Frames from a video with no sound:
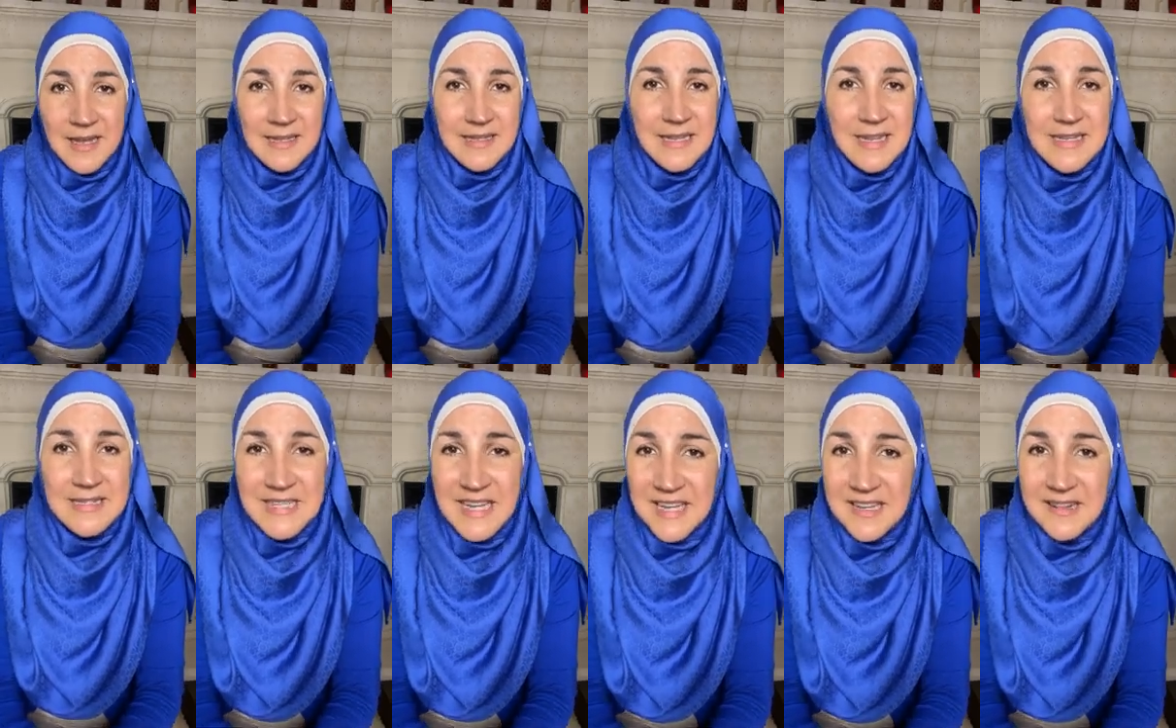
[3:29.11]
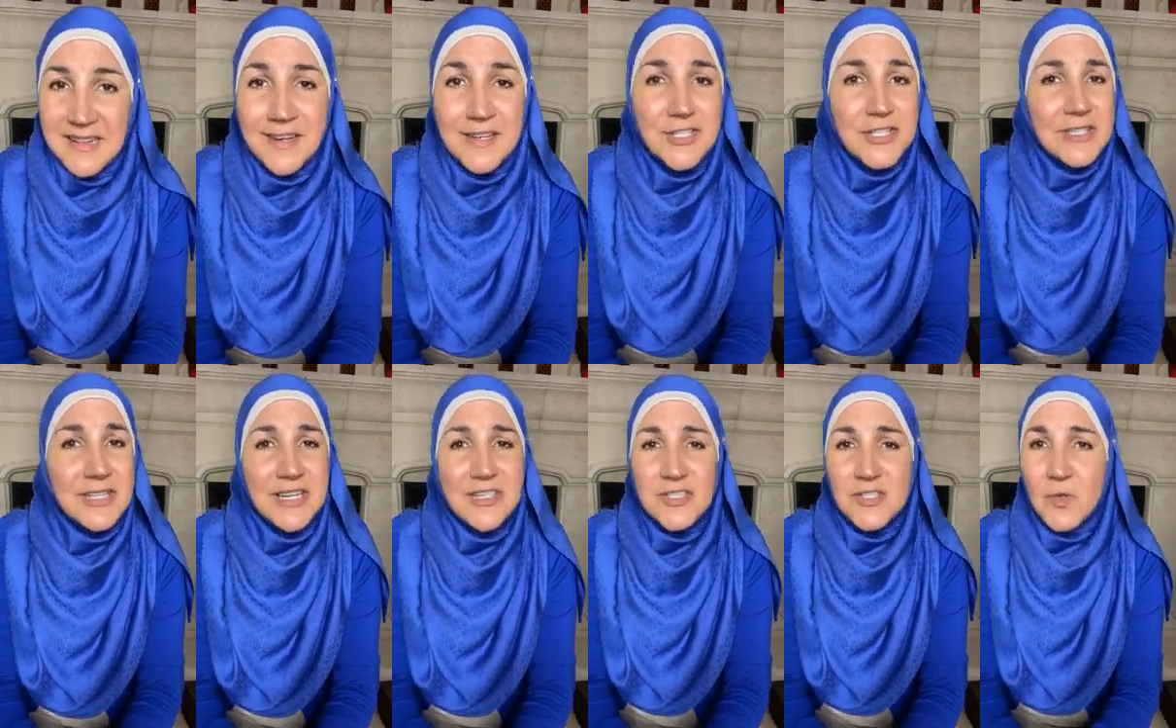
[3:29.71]
they say
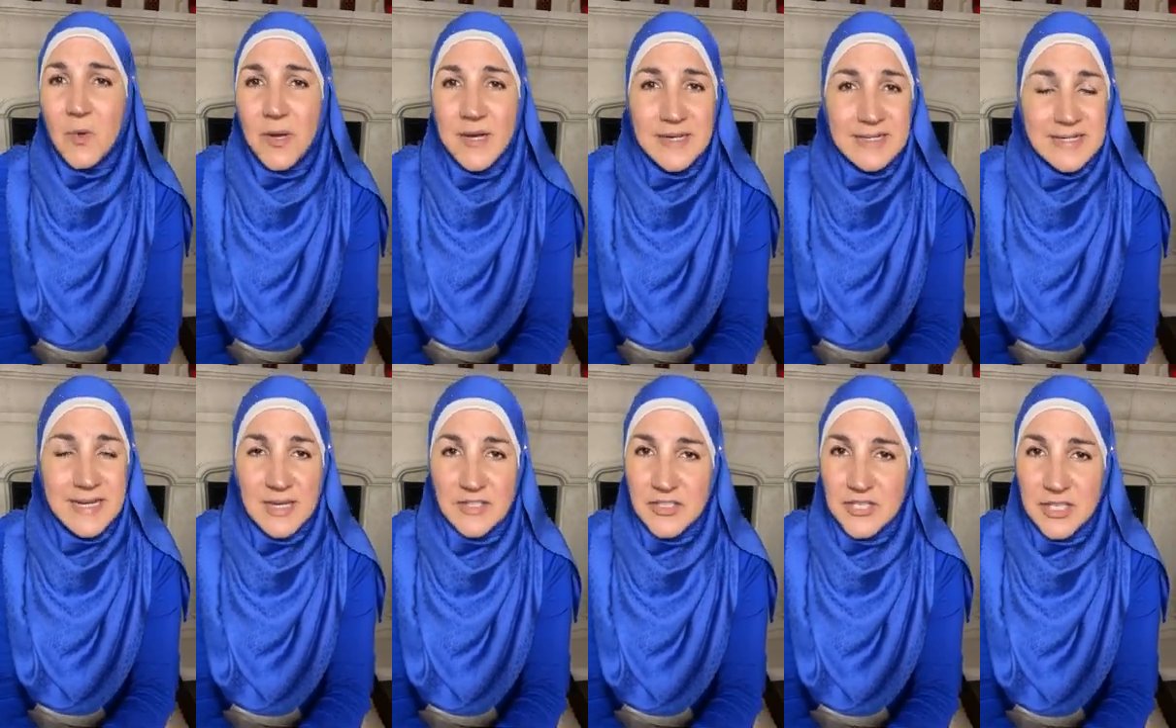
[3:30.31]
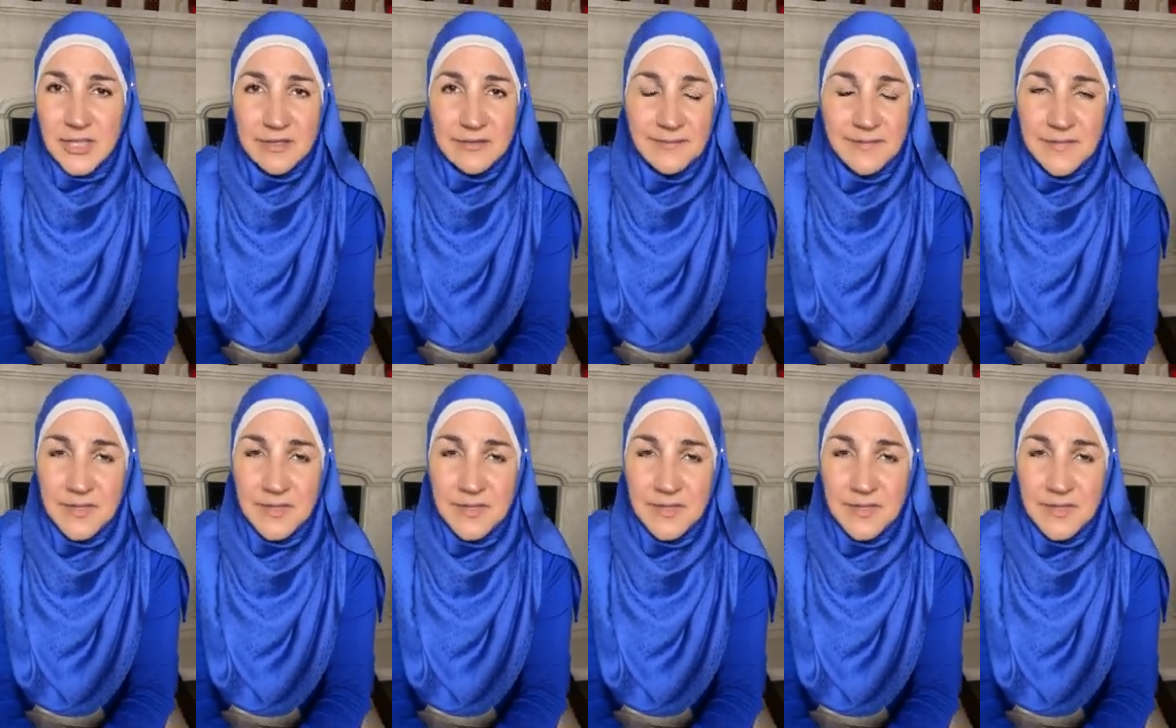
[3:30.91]
they just want attention.